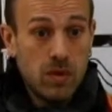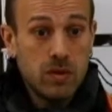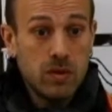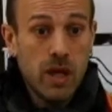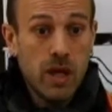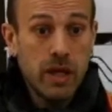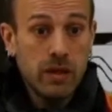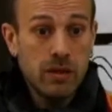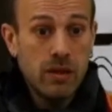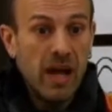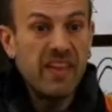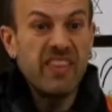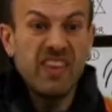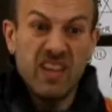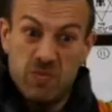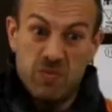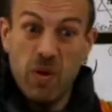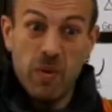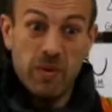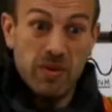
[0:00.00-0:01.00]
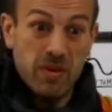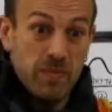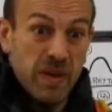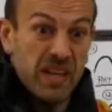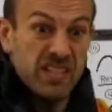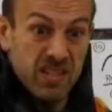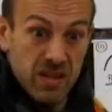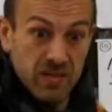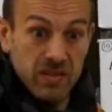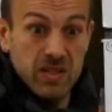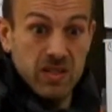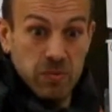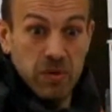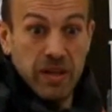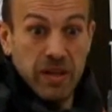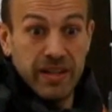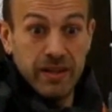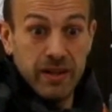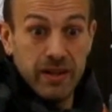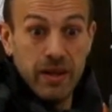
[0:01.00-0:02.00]
Okay? I think it's probably the best I've
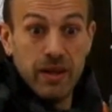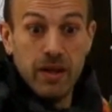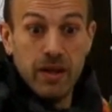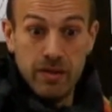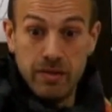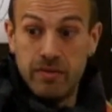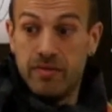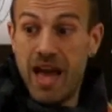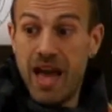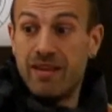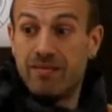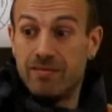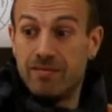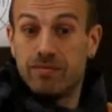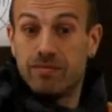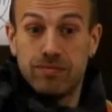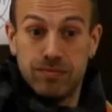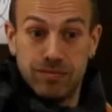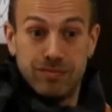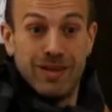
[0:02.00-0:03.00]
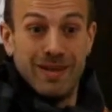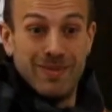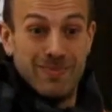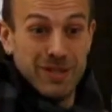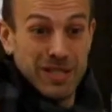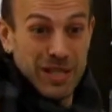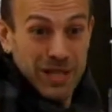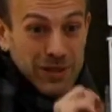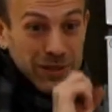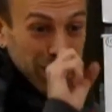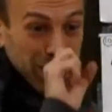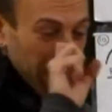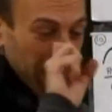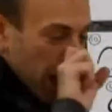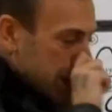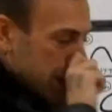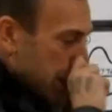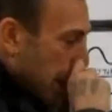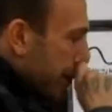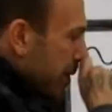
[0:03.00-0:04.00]
explained that particular
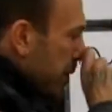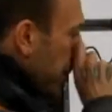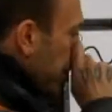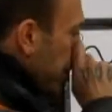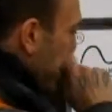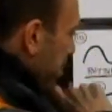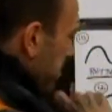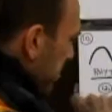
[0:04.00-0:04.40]
concept.